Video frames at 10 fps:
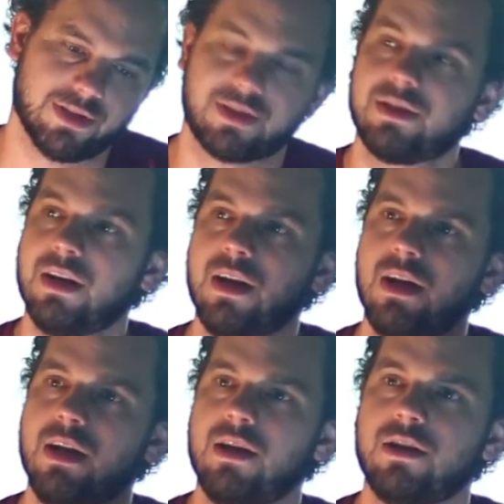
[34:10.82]
just
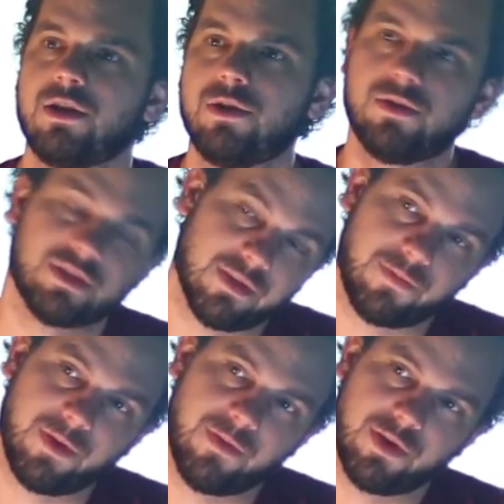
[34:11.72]
use the
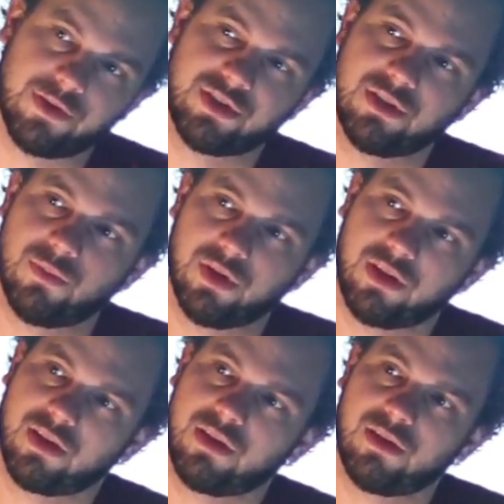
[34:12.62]
free version with
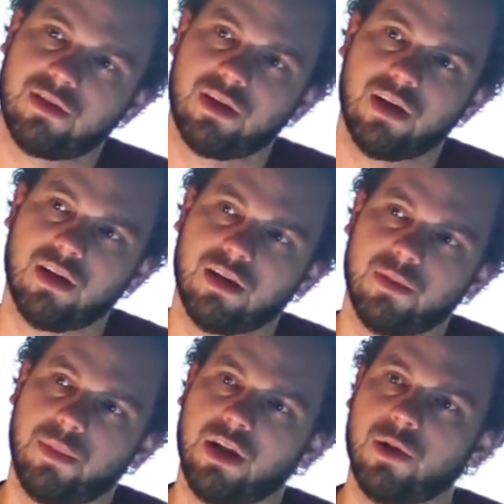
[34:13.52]

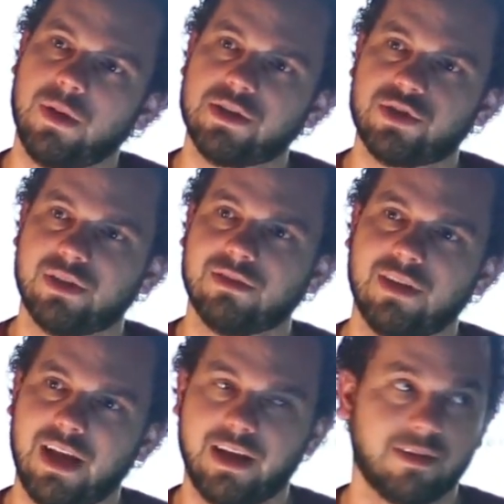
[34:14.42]
Apollo Engine
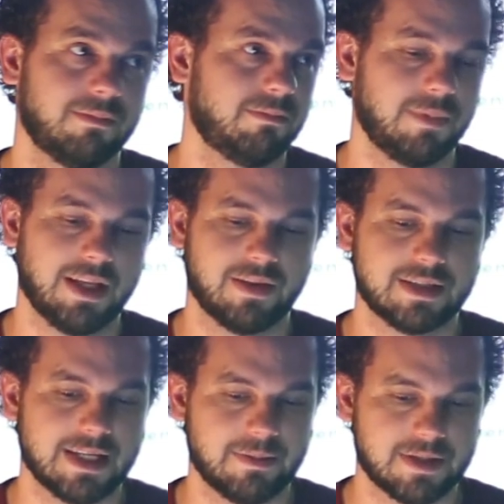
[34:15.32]
and get the
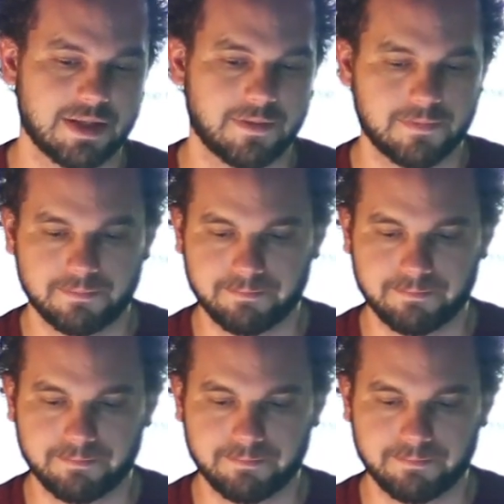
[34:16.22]
same stuff.